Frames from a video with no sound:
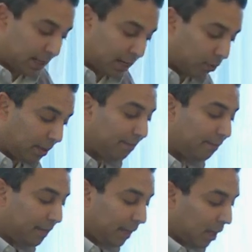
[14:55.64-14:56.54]
is that in
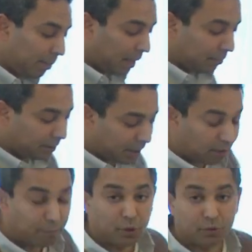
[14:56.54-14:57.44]
2015, I became
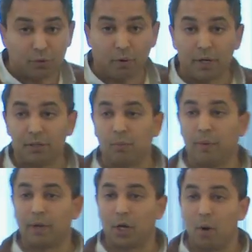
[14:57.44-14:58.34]
CIO of Pure Storage.
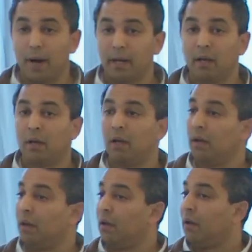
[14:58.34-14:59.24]
We were growing
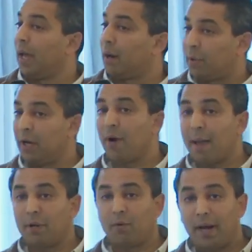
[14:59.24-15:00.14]
at a pretty
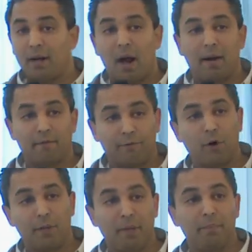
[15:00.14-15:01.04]
rapid rate, hiring 40